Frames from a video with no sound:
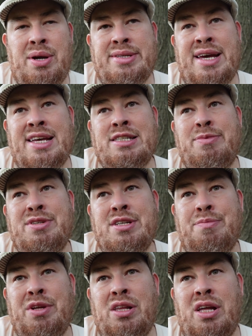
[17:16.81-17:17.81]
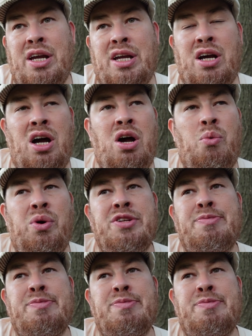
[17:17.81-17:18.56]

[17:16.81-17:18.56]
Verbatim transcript: has asked me something like, oh, what